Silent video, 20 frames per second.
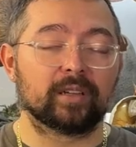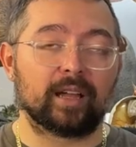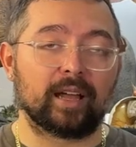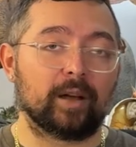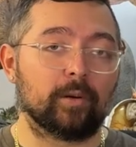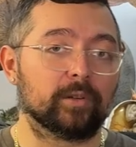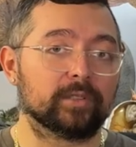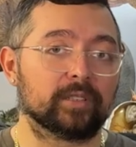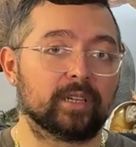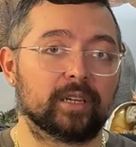I
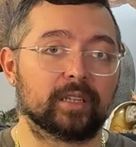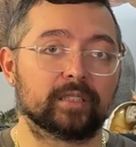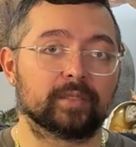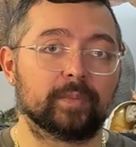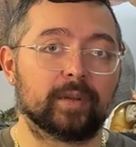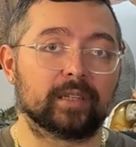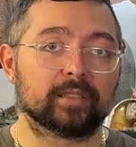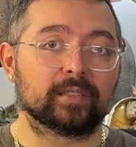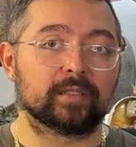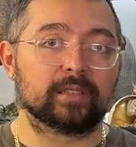was not
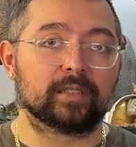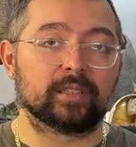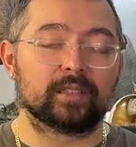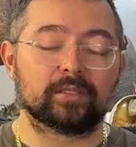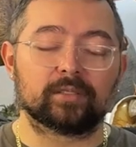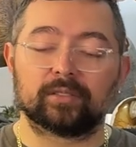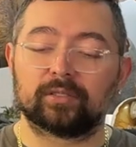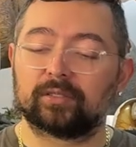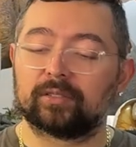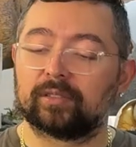expecting
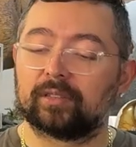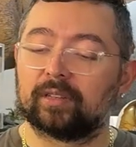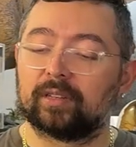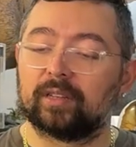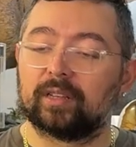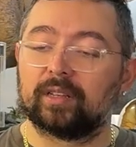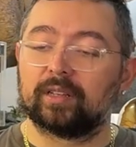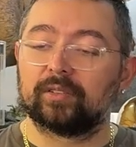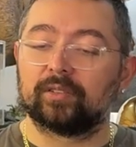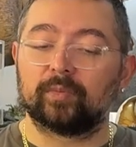this
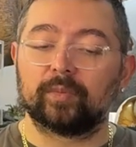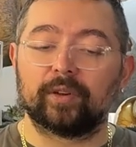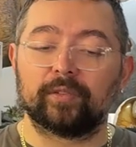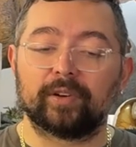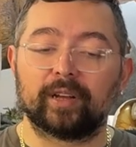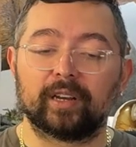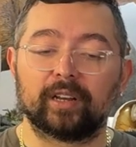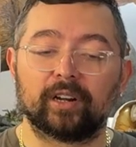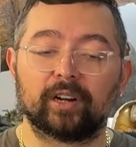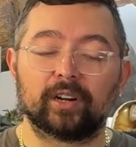to be
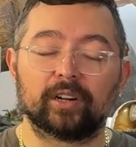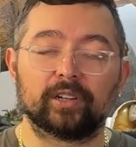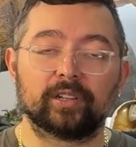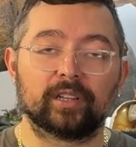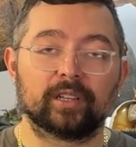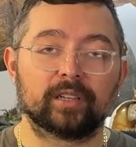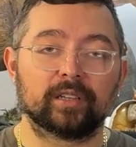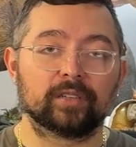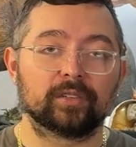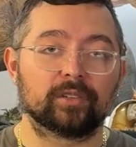ready
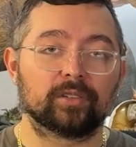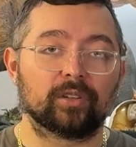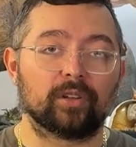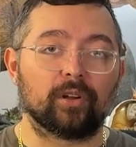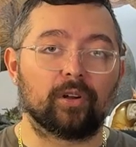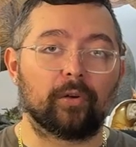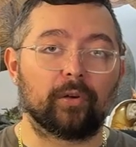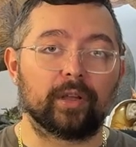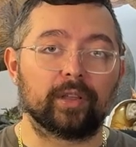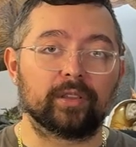early,
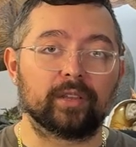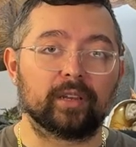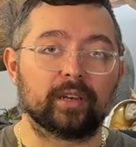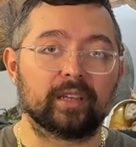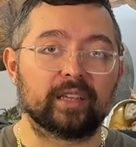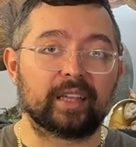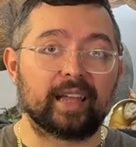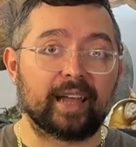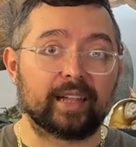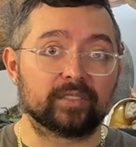so it
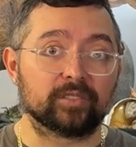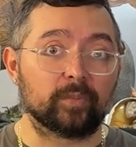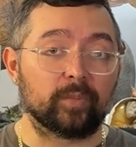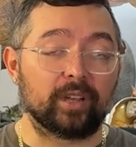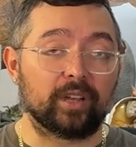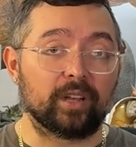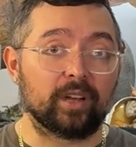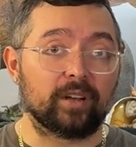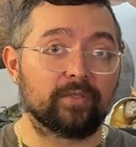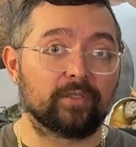did catch
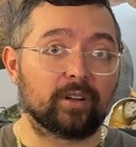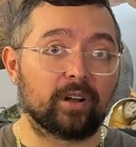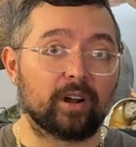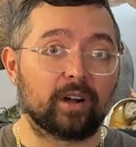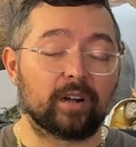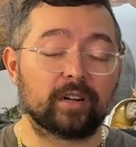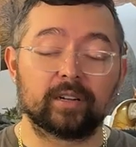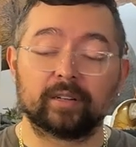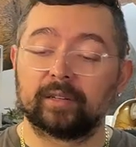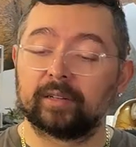me off
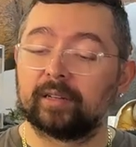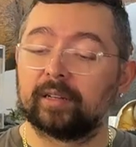guard.